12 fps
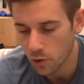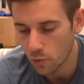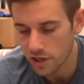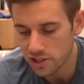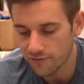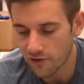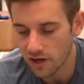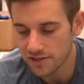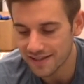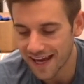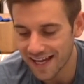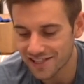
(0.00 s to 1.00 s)
which
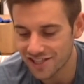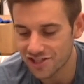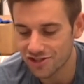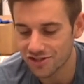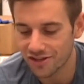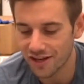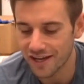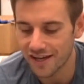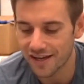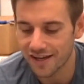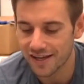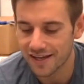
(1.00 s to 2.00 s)
first gadget should
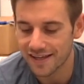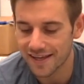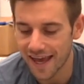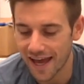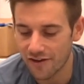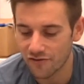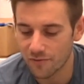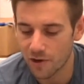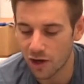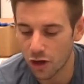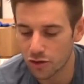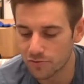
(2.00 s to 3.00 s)
I get for
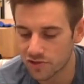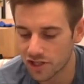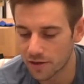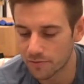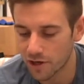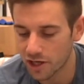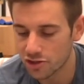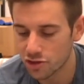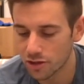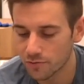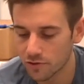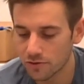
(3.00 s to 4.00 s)
my home gym? I
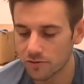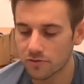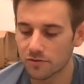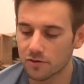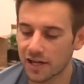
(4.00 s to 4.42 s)
assume you